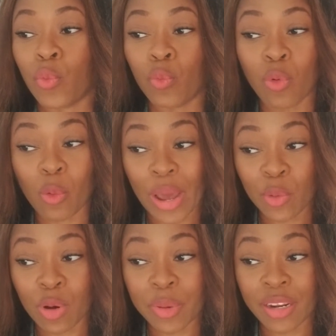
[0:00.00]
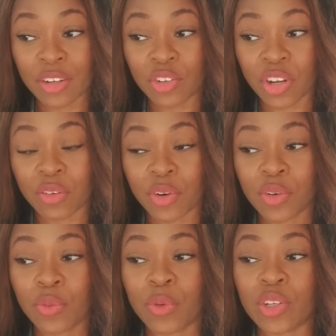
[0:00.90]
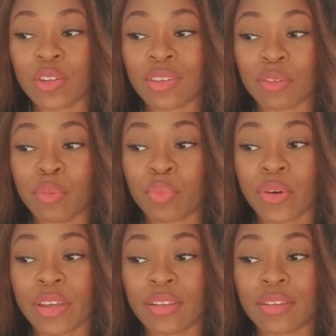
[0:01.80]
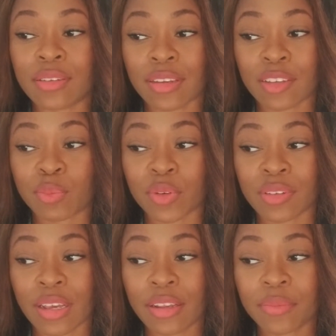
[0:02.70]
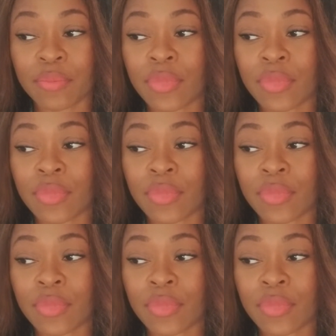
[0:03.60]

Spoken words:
white women in general, which is 7.6%,